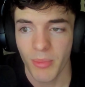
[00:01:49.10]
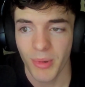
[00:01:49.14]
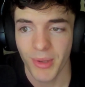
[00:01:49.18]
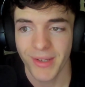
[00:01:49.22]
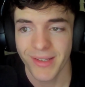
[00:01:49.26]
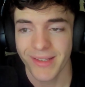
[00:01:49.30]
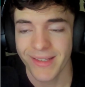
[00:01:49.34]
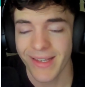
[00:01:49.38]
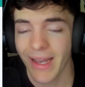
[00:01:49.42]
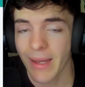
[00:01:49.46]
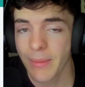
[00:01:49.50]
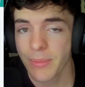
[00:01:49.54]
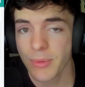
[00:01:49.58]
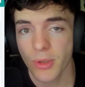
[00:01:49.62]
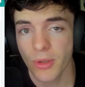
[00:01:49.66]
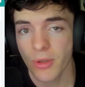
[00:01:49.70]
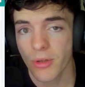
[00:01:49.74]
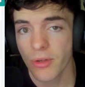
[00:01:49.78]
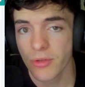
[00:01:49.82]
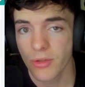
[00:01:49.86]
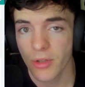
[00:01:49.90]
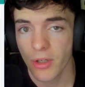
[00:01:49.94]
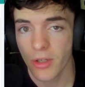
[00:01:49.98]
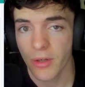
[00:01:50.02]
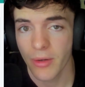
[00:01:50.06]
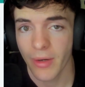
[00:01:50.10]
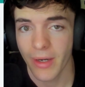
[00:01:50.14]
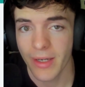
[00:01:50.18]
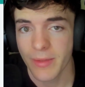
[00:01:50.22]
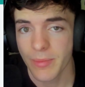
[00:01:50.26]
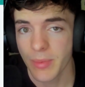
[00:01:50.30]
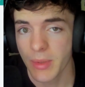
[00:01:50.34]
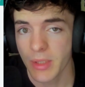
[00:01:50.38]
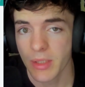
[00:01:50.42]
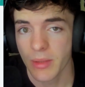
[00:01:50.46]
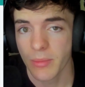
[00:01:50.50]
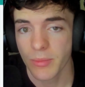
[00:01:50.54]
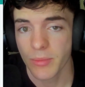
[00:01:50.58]
but dApps on Cardano has
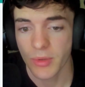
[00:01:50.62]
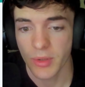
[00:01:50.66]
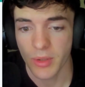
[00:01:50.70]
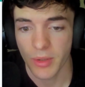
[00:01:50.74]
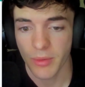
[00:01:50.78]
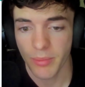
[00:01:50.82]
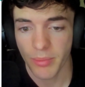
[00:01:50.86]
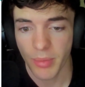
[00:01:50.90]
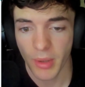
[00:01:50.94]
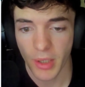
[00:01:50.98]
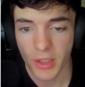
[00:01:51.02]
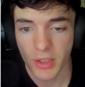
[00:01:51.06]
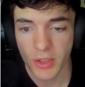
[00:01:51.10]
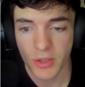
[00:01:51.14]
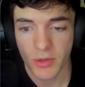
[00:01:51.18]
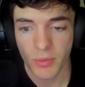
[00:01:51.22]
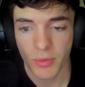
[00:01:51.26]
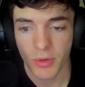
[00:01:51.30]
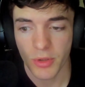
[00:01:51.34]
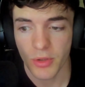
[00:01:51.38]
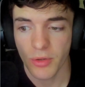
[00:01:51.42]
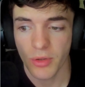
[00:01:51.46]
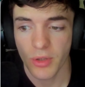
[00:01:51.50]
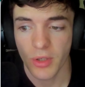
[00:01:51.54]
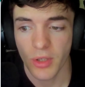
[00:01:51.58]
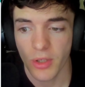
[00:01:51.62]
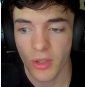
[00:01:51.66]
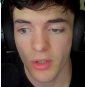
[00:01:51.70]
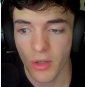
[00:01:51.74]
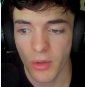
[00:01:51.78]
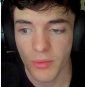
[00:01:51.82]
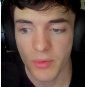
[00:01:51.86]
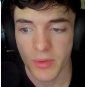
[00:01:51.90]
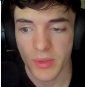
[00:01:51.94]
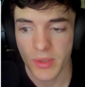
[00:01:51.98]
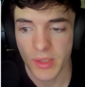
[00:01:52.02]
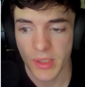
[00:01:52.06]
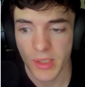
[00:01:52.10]
beat them to the punch, where you can
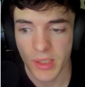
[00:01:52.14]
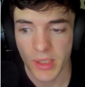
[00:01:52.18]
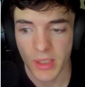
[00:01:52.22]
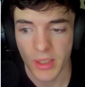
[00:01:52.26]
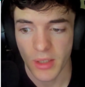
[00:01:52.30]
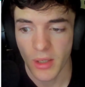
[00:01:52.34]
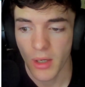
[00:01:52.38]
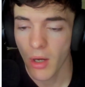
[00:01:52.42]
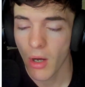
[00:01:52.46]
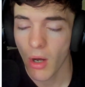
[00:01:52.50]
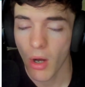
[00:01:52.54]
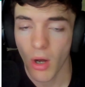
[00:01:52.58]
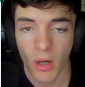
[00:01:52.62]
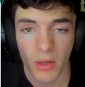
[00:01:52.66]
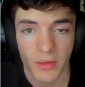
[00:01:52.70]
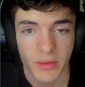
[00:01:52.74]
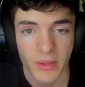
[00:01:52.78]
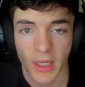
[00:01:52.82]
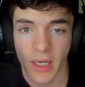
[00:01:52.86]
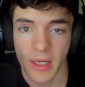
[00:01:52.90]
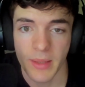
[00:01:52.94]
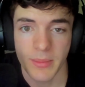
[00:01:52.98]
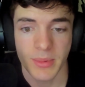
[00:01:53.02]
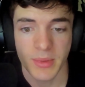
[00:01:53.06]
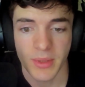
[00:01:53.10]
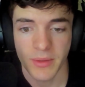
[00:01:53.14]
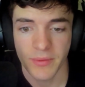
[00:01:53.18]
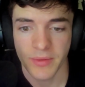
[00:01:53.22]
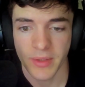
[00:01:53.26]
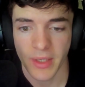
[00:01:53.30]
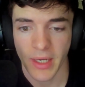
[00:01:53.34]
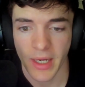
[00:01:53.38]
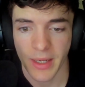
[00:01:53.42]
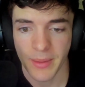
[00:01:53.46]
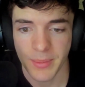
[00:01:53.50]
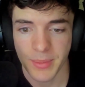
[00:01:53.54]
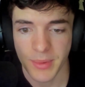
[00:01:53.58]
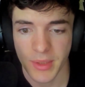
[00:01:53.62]
go and see all types of
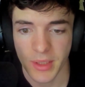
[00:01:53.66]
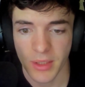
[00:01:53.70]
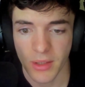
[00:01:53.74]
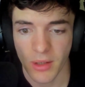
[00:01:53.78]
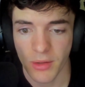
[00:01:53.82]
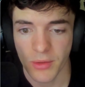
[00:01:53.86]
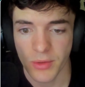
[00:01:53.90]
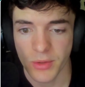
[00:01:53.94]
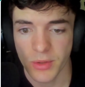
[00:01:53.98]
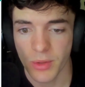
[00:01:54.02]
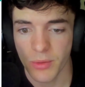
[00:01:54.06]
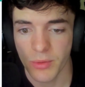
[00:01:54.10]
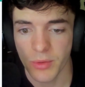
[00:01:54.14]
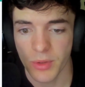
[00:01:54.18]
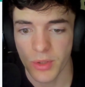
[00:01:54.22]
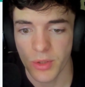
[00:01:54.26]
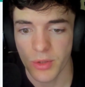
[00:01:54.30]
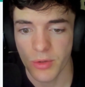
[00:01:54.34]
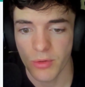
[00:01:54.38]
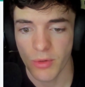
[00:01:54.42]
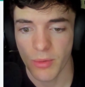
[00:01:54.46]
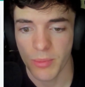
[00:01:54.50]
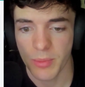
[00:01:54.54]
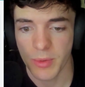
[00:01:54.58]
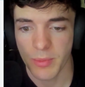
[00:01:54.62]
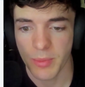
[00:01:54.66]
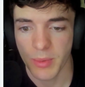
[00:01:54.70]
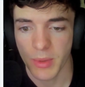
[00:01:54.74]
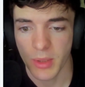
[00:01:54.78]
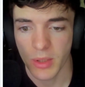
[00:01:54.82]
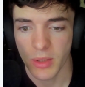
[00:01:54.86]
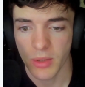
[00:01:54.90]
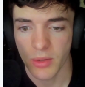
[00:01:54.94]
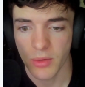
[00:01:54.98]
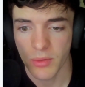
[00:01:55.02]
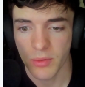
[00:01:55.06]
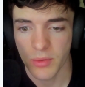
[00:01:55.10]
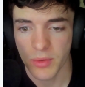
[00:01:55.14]
dApps and also the scripts
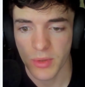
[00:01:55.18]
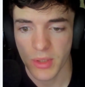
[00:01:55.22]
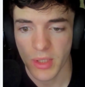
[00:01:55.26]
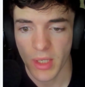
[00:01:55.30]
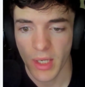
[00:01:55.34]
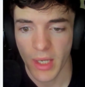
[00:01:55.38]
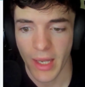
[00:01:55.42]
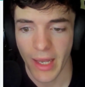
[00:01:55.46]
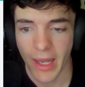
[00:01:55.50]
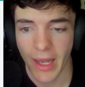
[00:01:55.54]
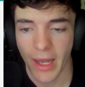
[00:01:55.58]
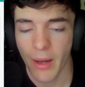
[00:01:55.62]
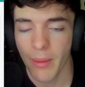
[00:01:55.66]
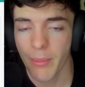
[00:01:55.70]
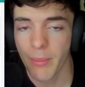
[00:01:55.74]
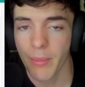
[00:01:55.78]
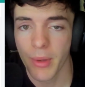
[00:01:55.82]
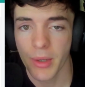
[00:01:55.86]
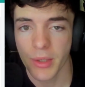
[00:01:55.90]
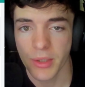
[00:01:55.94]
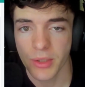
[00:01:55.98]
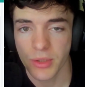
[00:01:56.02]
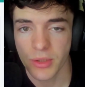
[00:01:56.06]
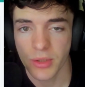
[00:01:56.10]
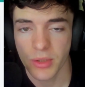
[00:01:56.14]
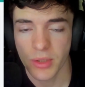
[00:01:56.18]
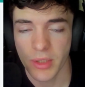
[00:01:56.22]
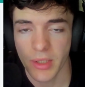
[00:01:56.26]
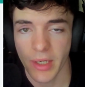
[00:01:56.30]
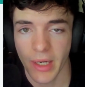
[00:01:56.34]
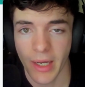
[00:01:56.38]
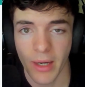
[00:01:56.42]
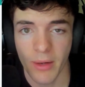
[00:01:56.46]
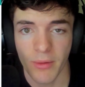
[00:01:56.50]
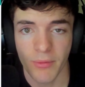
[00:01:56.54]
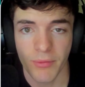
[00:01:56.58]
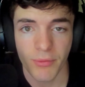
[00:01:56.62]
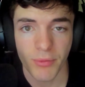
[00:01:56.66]
being used, how much and
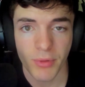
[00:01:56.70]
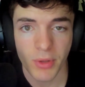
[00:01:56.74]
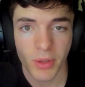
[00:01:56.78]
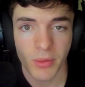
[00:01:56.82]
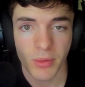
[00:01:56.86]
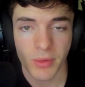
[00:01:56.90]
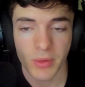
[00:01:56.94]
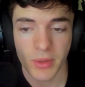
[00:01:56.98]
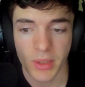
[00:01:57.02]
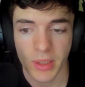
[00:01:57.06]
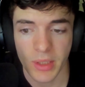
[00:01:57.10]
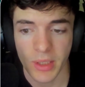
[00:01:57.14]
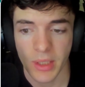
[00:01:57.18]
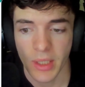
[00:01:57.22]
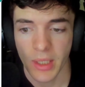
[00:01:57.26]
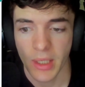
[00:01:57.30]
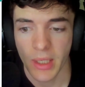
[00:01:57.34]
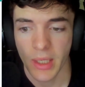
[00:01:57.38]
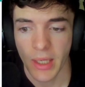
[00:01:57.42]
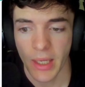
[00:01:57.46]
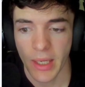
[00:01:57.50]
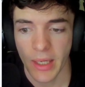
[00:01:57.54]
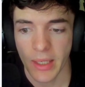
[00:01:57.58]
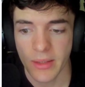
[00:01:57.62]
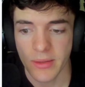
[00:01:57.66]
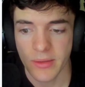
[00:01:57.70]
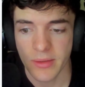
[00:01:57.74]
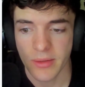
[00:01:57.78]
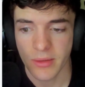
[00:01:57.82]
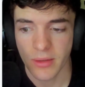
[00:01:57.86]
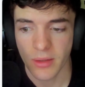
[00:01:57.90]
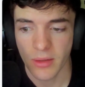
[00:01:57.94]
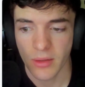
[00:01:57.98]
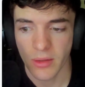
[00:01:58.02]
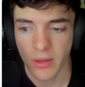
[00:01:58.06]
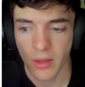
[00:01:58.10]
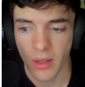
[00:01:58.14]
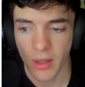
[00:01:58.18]
how frequently, and
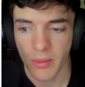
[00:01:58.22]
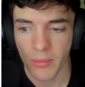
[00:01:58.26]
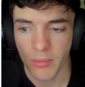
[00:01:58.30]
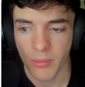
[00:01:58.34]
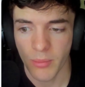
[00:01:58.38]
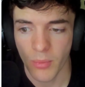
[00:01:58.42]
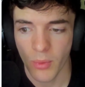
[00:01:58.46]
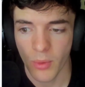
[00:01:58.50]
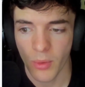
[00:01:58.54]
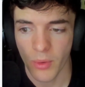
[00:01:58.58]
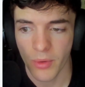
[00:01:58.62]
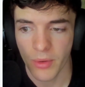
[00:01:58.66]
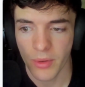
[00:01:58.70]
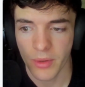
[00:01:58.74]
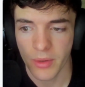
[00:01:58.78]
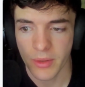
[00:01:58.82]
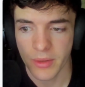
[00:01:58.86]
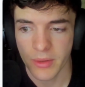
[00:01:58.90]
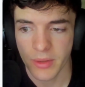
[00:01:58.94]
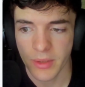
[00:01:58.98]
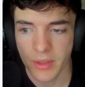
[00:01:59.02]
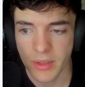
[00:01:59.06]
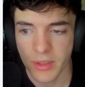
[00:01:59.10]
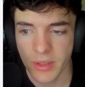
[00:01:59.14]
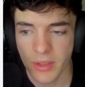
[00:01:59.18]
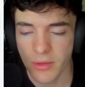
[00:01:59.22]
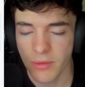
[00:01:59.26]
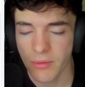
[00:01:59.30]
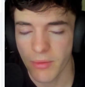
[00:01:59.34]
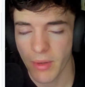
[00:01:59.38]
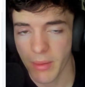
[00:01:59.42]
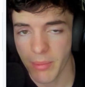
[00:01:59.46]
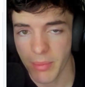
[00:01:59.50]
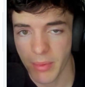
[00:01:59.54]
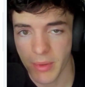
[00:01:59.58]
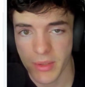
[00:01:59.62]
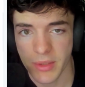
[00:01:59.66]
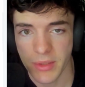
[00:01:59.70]
a lot more. This is a
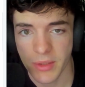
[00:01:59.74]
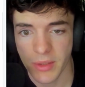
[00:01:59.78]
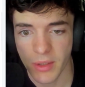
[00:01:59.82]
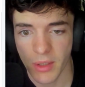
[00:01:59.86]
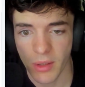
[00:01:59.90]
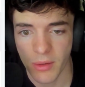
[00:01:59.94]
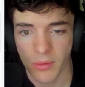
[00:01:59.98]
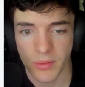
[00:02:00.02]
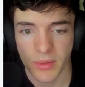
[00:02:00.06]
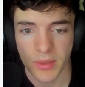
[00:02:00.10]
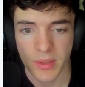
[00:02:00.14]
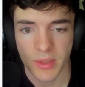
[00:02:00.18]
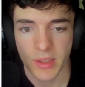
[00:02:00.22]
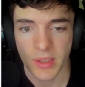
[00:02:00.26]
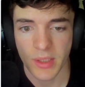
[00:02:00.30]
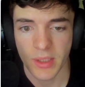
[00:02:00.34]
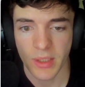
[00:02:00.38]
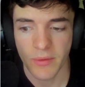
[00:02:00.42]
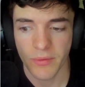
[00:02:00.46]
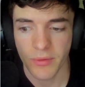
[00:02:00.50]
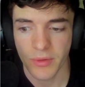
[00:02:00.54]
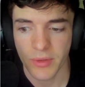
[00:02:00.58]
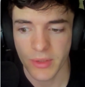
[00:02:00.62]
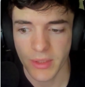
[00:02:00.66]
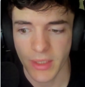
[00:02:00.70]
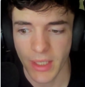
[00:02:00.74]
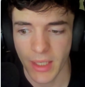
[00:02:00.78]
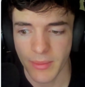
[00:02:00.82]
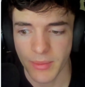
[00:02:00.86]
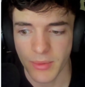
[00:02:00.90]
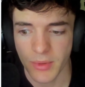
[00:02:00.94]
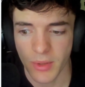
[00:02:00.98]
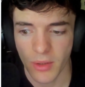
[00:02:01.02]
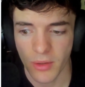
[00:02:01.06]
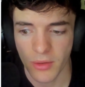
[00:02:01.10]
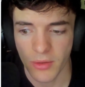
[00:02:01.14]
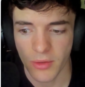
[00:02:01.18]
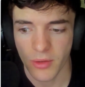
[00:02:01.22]
great place to go to see different dApps
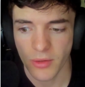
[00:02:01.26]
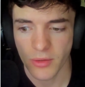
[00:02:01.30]
on